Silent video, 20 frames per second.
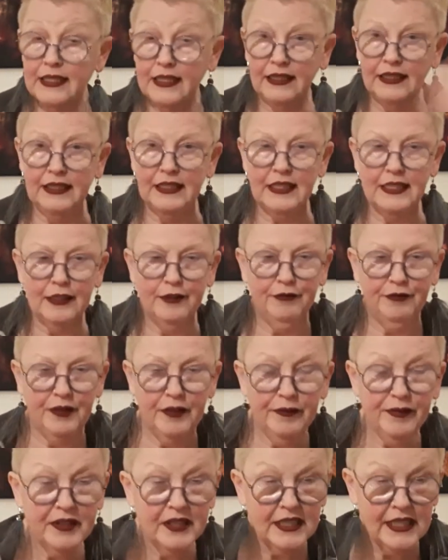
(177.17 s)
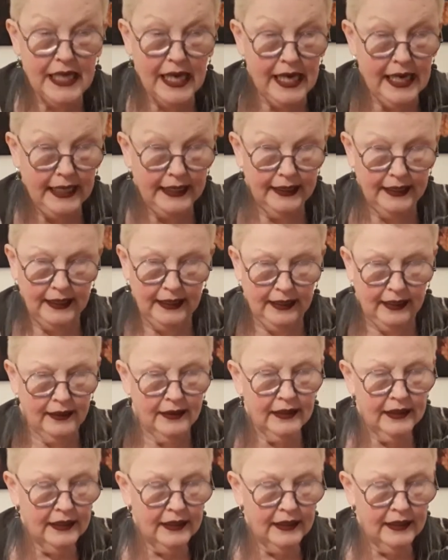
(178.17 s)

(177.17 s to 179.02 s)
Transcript: It's the 5th sign here.